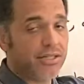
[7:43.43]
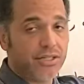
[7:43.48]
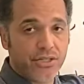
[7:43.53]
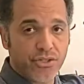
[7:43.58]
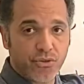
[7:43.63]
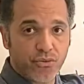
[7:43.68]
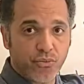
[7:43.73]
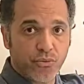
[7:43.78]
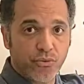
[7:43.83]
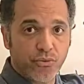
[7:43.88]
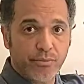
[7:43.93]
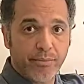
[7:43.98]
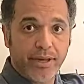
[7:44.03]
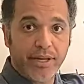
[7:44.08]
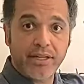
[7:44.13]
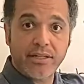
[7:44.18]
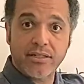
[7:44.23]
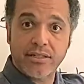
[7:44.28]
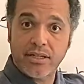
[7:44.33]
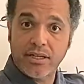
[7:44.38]
his
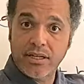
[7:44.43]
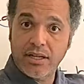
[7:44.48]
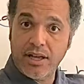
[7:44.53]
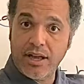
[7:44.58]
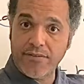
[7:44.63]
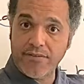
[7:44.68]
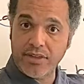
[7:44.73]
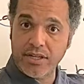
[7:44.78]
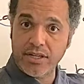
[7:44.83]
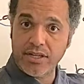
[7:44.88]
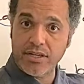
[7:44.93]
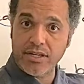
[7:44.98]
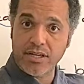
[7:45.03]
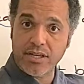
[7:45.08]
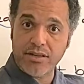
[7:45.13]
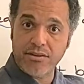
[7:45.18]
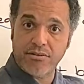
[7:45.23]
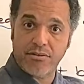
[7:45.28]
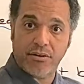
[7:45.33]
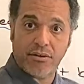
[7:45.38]
roommate and then
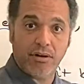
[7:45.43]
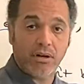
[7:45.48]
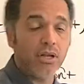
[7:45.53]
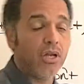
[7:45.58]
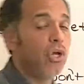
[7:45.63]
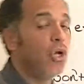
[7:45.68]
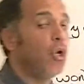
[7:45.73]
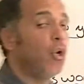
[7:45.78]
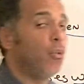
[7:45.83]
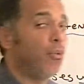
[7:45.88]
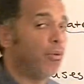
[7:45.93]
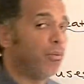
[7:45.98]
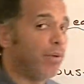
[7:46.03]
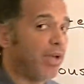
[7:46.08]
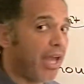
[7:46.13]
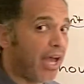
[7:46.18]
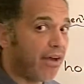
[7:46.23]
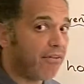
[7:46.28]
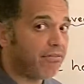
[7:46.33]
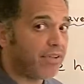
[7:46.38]
either. When we
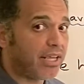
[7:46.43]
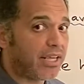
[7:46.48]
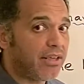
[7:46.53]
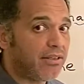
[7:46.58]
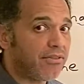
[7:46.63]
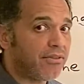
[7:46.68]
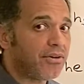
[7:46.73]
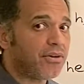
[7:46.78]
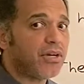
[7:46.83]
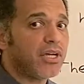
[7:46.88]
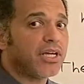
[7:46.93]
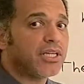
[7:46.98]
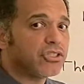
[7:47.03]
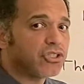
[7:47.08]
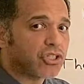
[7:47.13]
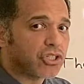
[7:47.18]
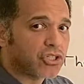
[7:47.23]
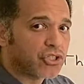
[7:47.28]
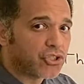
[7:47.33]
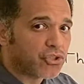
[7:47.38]
have either, it's
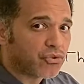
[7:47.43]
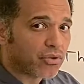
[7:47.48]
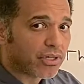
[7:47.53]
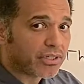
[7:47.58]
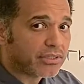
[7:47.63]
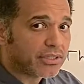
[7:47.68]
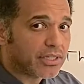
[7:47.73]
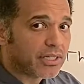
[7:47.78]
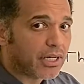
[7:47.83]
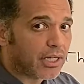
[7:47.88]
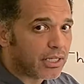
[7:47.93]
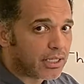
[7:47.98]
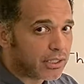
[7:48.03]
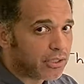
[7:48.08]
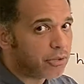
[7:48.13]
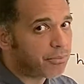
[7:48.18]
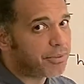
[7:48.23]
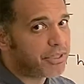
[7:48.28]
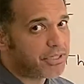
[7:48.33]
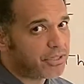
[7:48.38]
constructed a
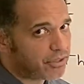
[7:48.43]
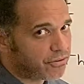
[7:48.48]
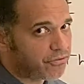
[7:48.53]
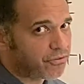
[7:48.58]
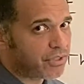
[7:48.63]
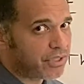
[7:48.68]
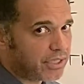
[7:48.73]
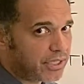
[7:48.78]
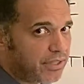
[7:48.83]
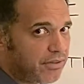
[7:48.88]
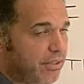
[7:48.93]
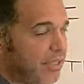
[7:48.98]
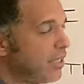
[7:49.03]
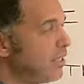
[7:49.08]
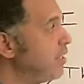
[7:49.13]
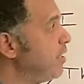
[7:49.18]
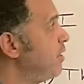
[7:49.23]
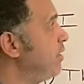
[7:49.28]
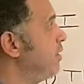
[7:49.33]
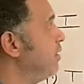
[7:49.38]
little bit differently than
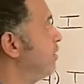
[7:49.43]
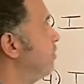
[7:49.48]
neither.